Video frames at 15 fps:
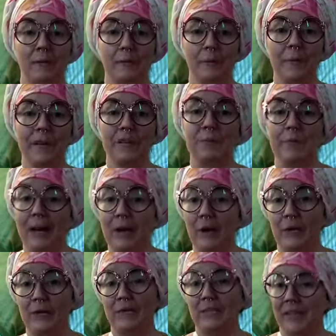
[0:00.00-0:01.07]
ferment my
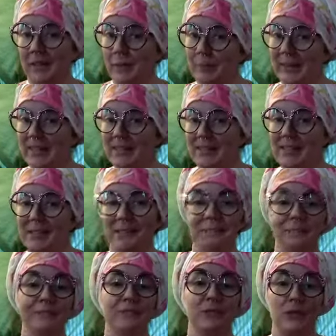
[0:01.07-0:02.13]
own vanilla beans
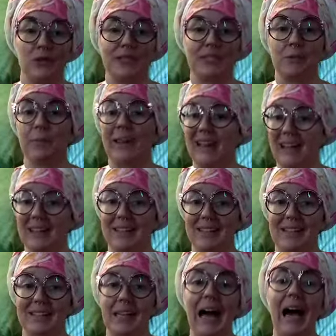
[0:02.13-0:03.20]
just
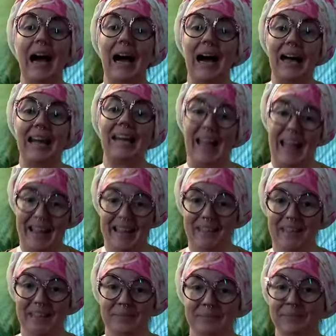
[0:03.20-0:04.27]
because I
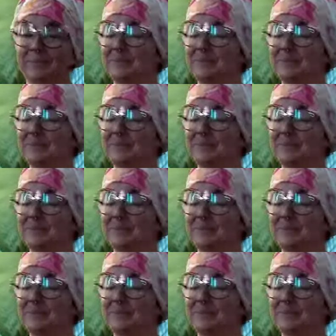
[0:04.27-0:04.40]
can.